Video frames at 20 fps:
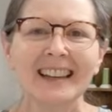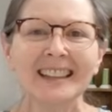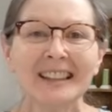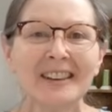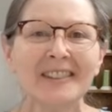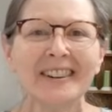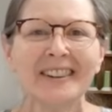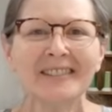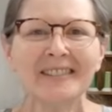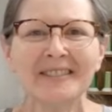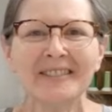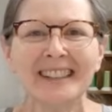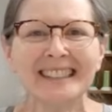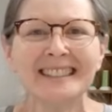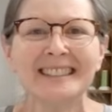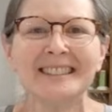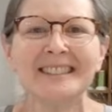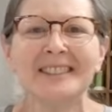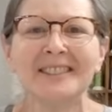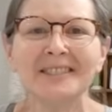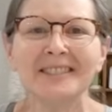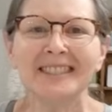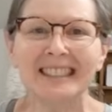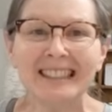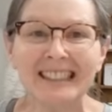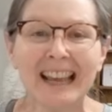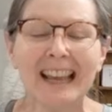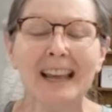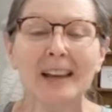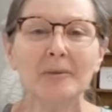Hello, everyone. So
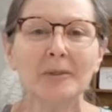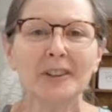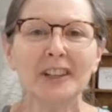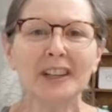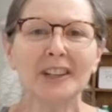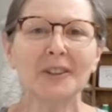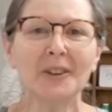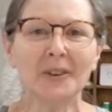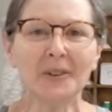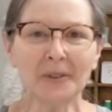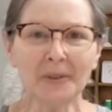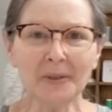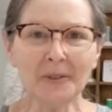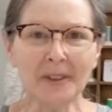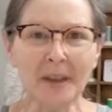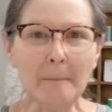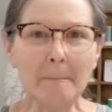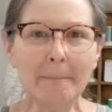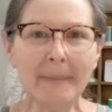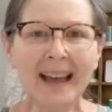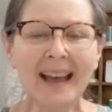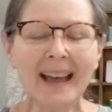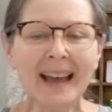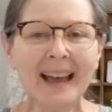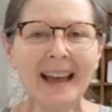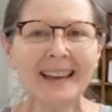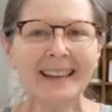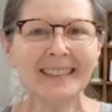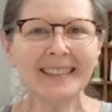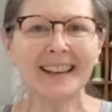today we're going to go through the
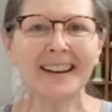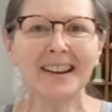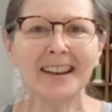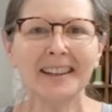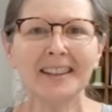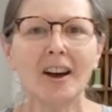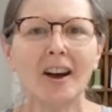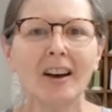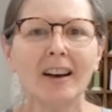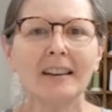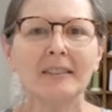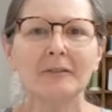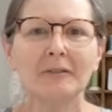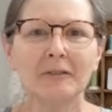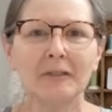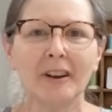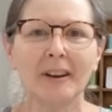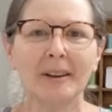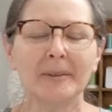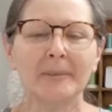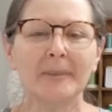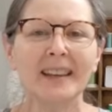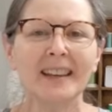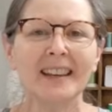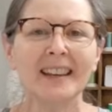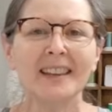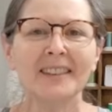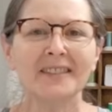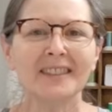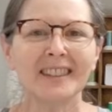bag that I got from
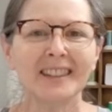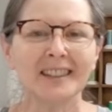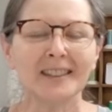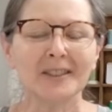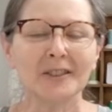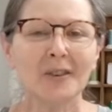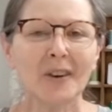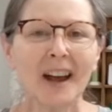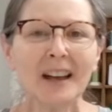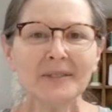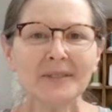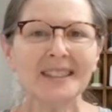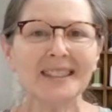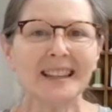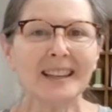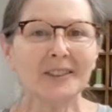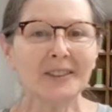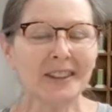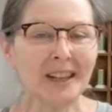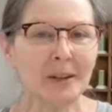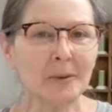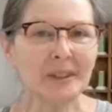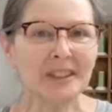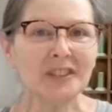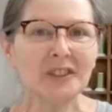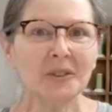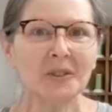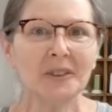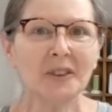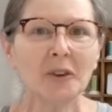the craft sale that I
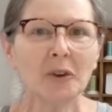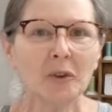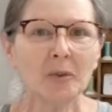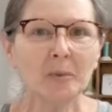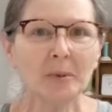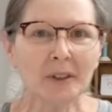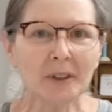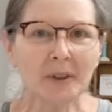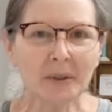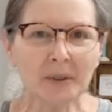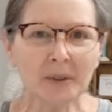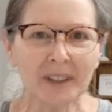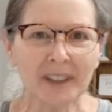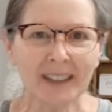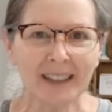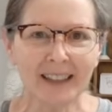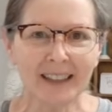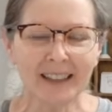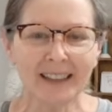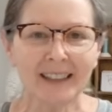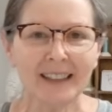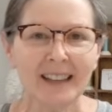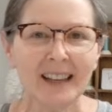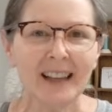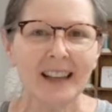went to in Colbert, Oregon.